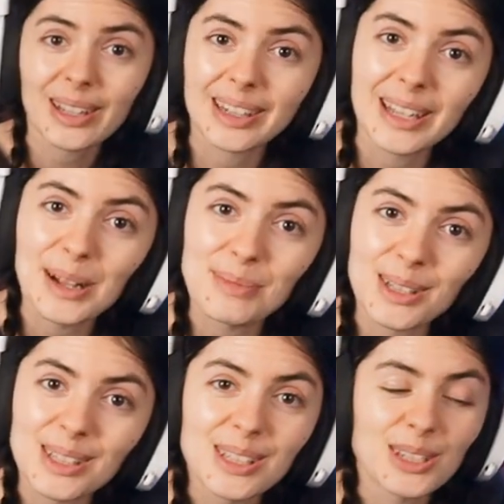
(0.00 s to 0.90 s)
going to
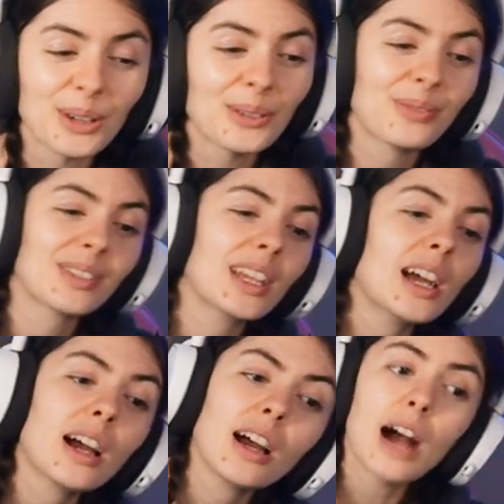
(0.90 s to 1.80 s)
happen. So
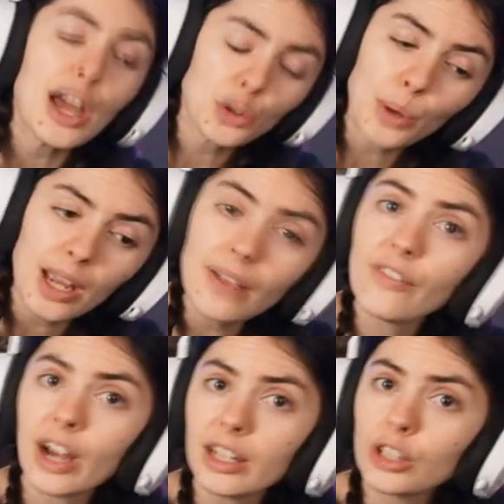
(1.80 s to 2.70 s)
either way
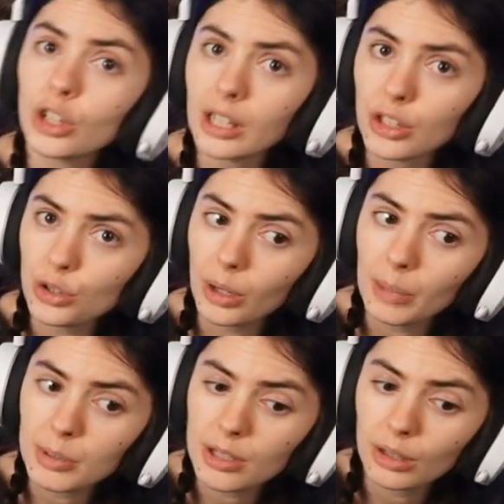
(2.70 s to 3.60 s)
fun good intro
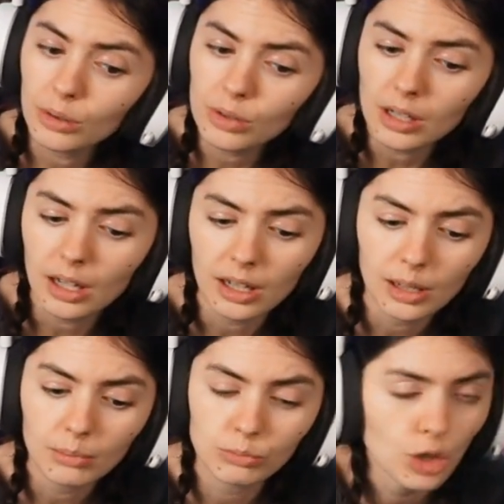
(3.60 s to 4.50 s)
episode
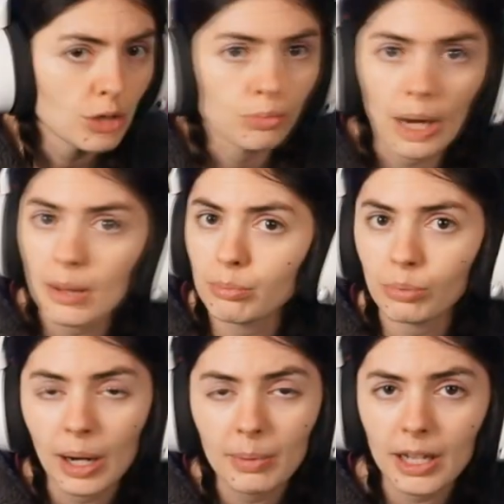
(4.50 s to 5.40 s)
um just right
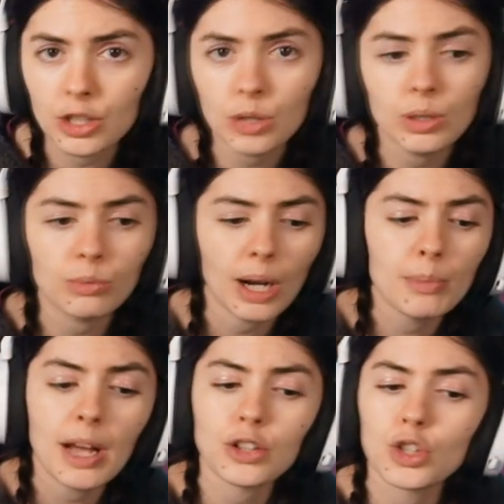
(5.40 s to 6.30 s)
right back to it right
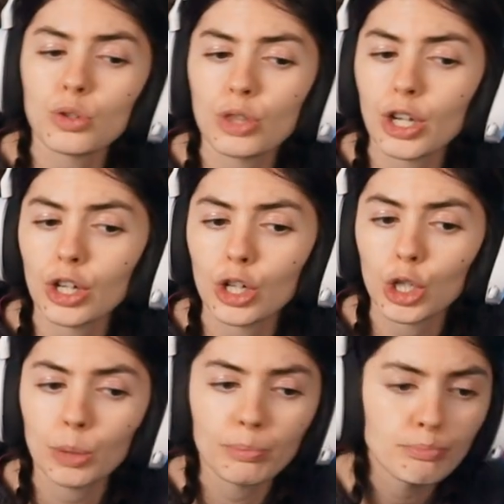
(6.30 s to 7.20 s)
back to
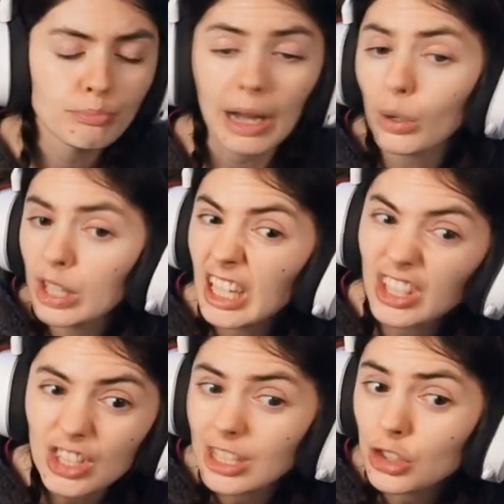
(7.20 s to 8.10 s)
their bounty
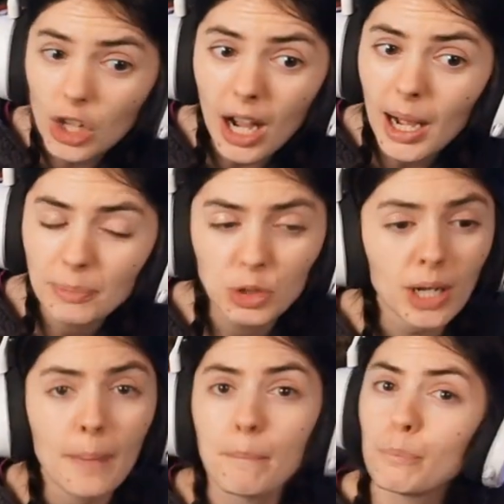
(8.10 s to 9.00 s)
hunting job
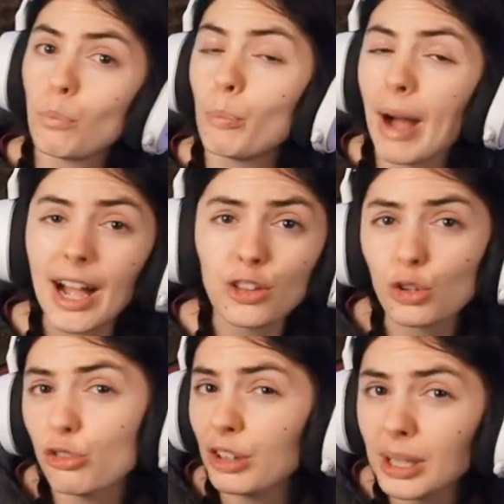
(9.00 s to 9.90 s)
trying to buy
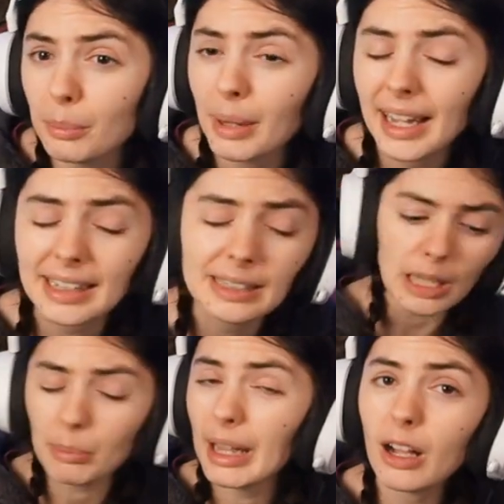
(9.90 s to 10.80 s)
their freedom back
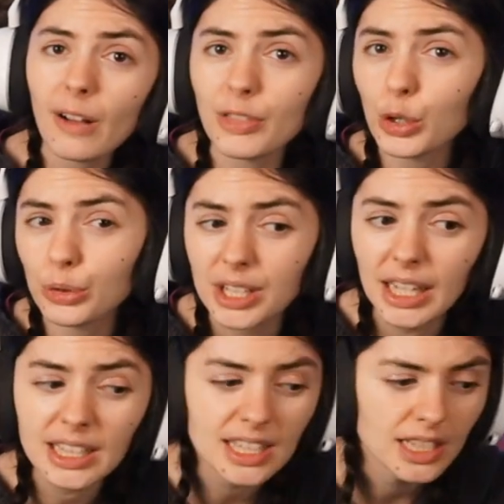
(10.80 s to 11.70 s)
pay off their
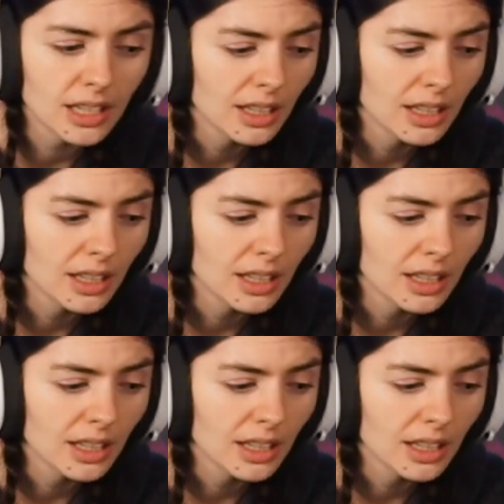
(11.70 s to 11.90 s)
debts